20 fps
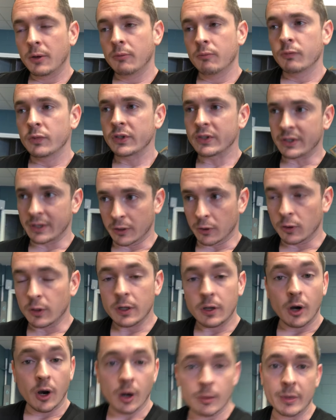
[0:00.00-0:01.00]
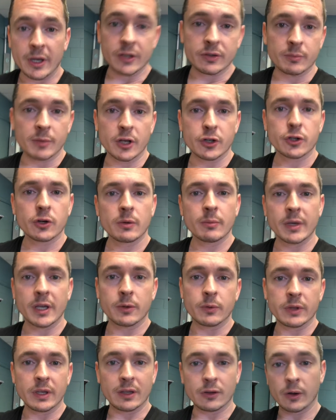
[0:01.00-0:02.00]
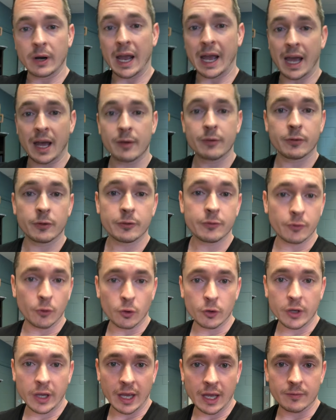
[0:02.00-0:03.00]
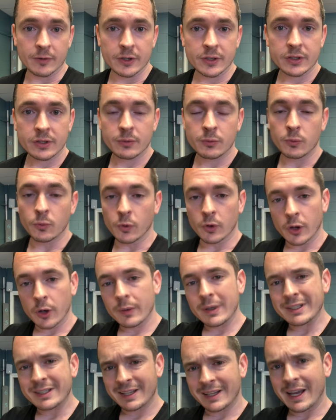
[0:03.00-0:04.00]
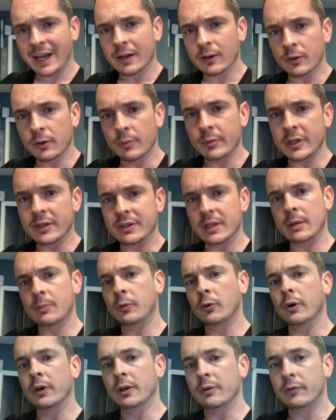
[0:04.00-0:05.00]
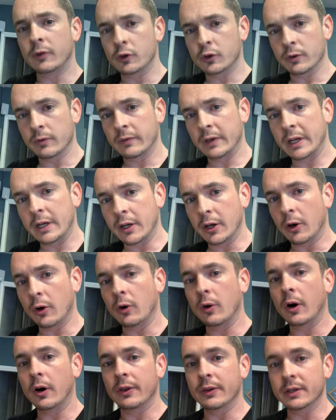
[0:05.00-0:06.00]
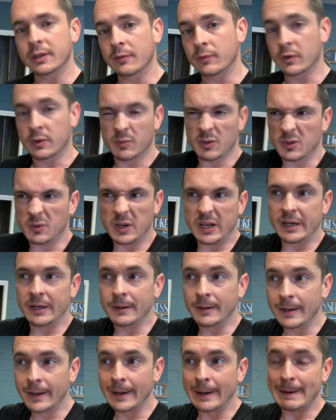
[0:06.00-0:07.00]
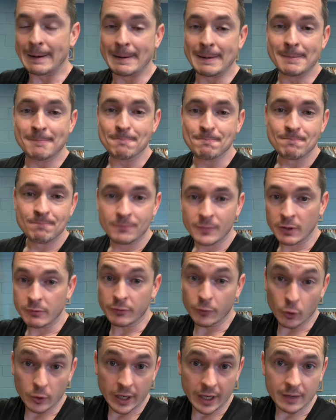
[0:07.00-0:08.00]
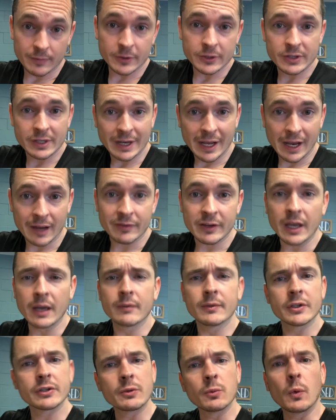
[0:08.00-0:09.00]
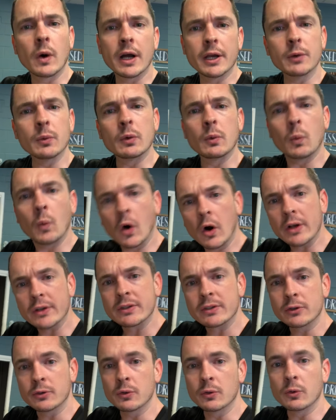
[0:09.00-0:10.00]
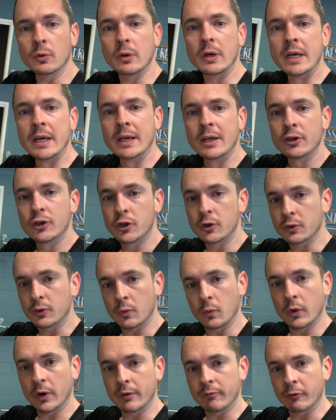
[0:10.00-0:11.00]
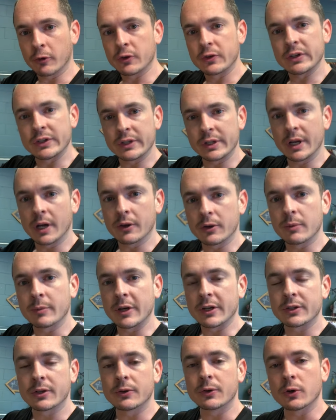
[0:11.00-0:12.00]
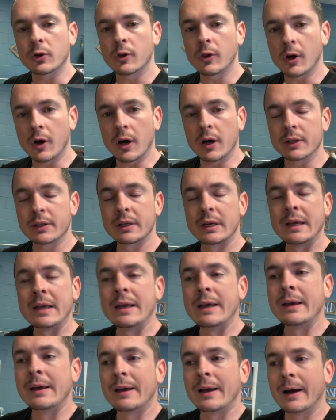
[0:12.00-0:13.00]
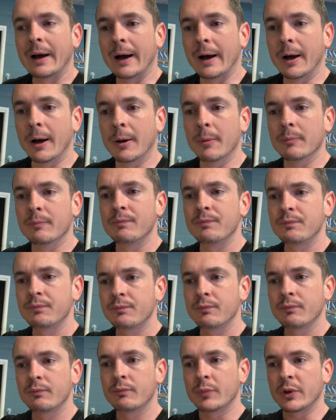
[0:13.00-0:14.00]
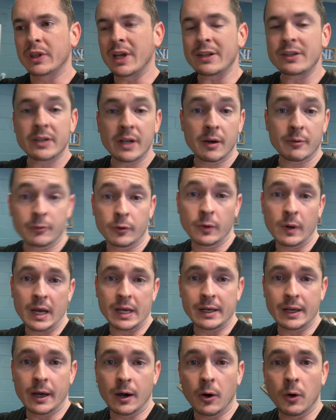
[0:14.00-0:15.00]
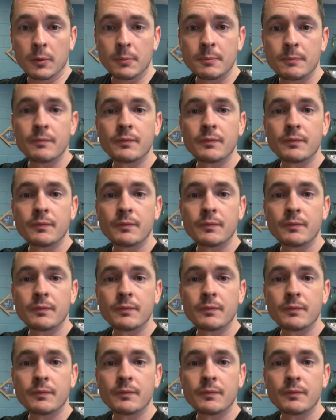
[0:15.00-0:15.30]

Still, our made to measure are made with either half or full canvas. We'll go into that a little bit deeper in a future video on the difference between full canvas and half canvas and why you would want to choose one versus the other based on your cloth. But that's not for right now.